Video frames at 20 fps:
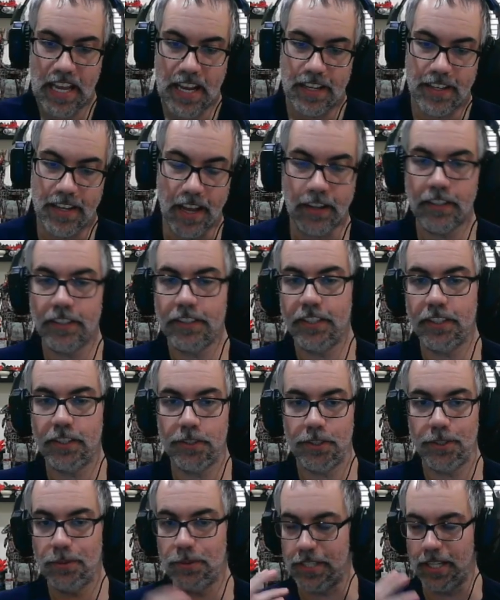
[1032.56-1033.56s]
Now you're tier
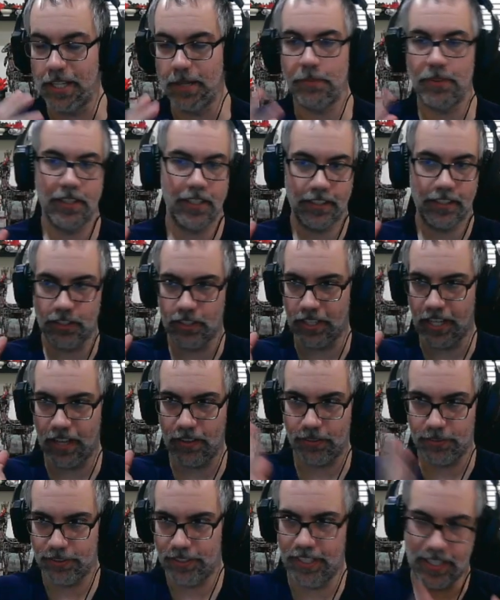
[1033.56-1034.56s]
2, same thing. You got
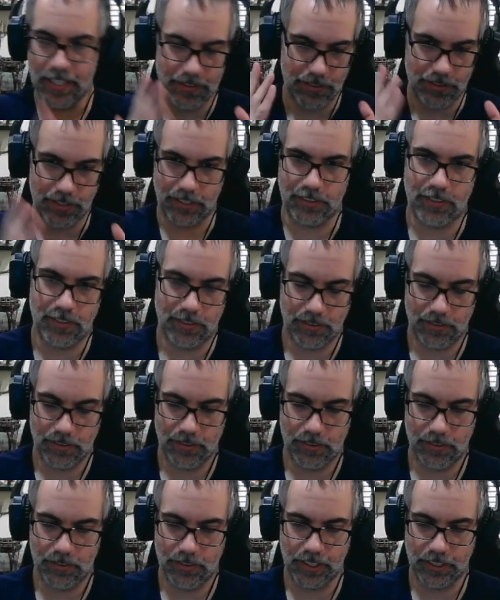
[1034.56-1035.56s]
3 hits,
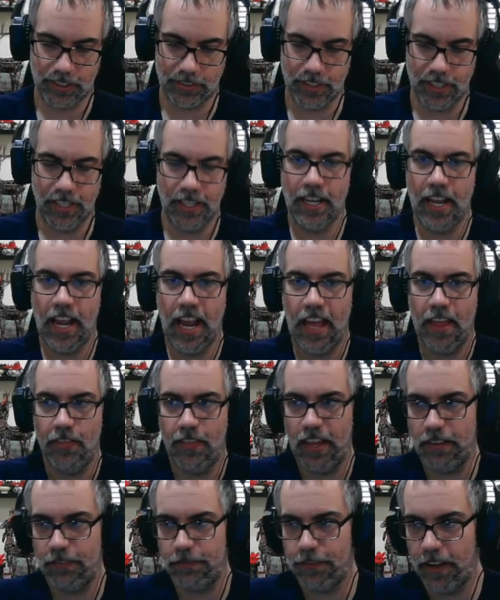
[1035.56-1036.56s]
6 in, and
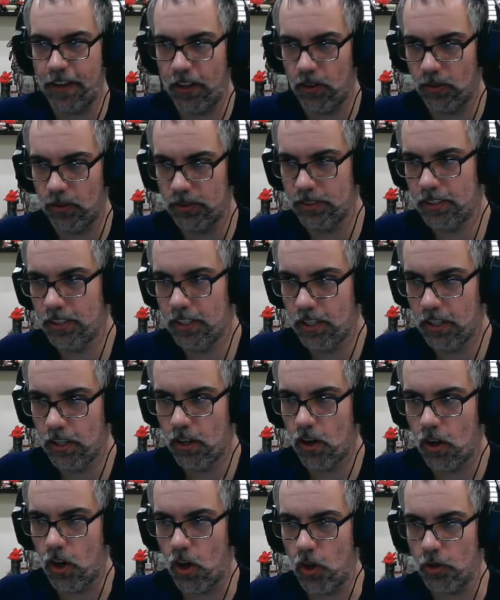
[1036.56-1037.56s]
they failed
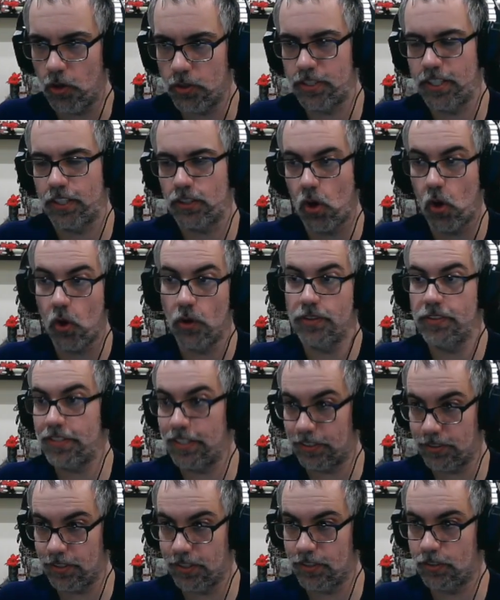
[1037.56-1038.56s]
all 6 on
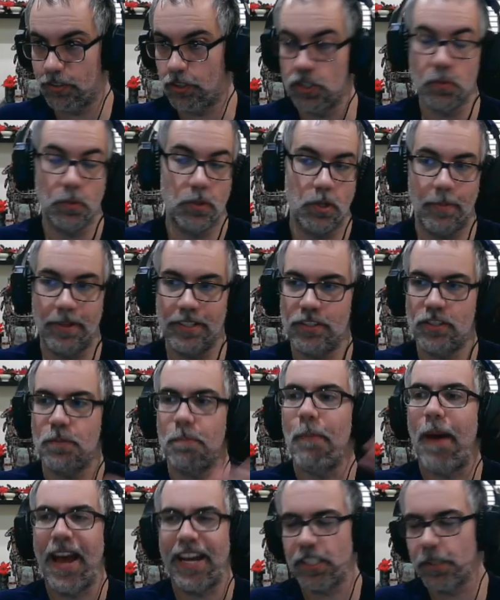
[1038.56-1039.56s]
6s, because we're talking about just
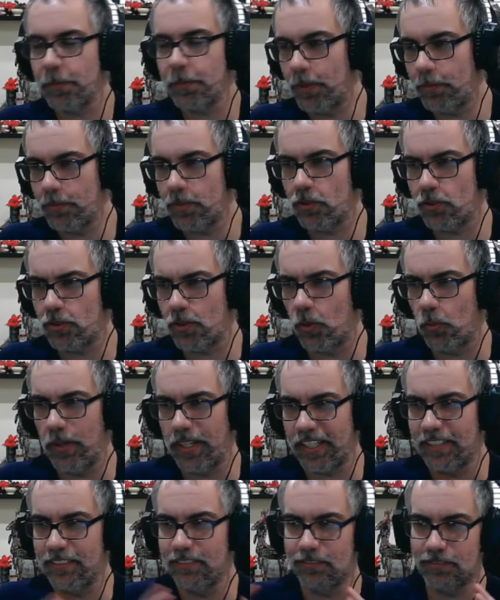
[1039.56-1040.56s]
maximums so we
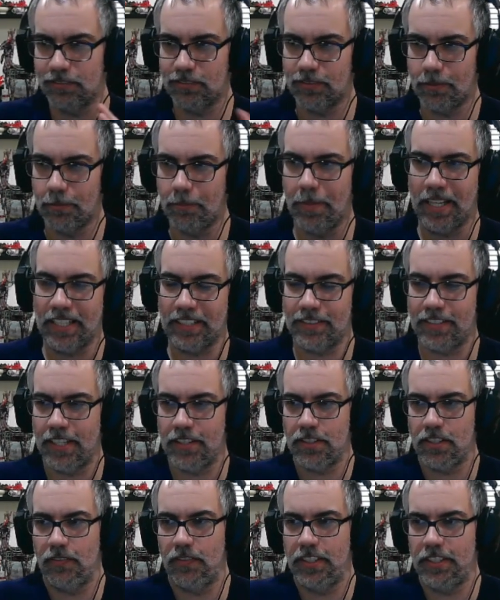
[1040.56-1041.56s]
can make
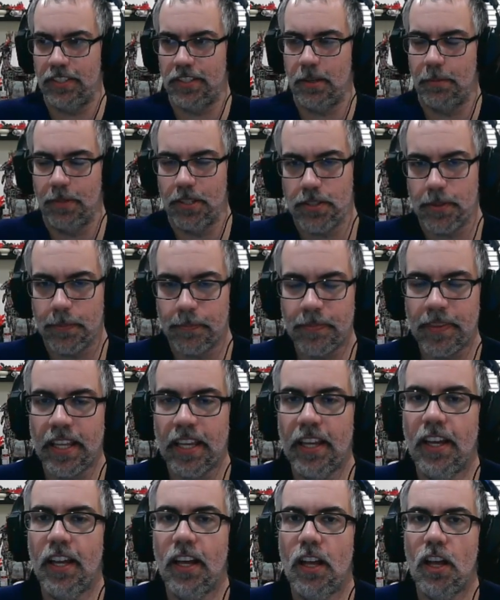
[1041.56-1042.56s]
sense of these numbers.
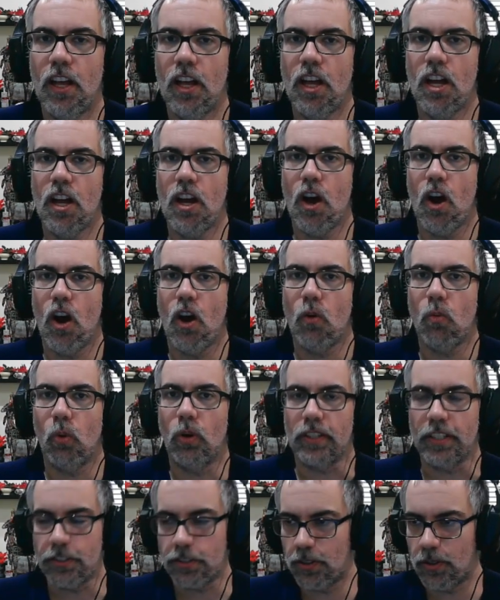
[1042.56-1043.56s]

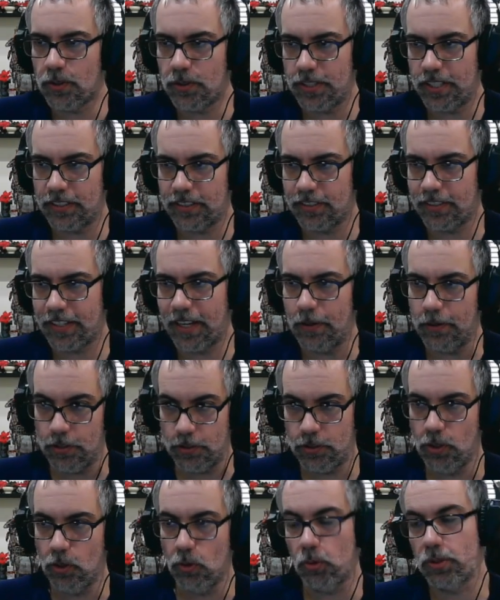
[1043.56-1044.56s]
Well, each of those 6s count as
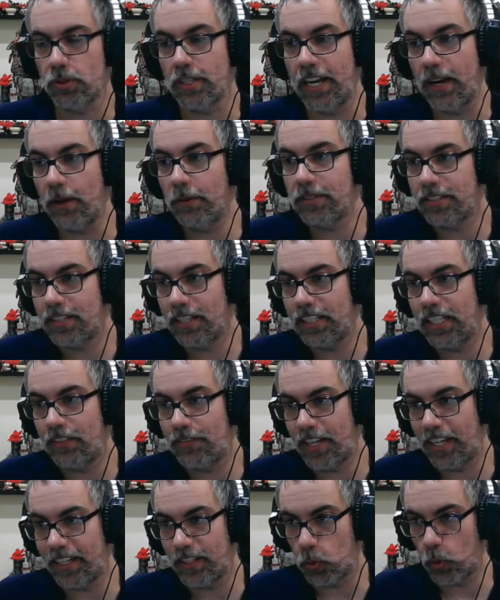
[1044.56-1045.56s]
2. So now instead they've
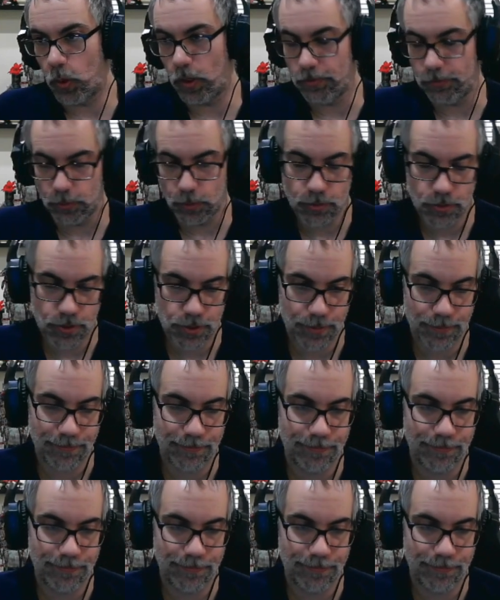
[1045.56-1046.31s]
taken 12 wounds.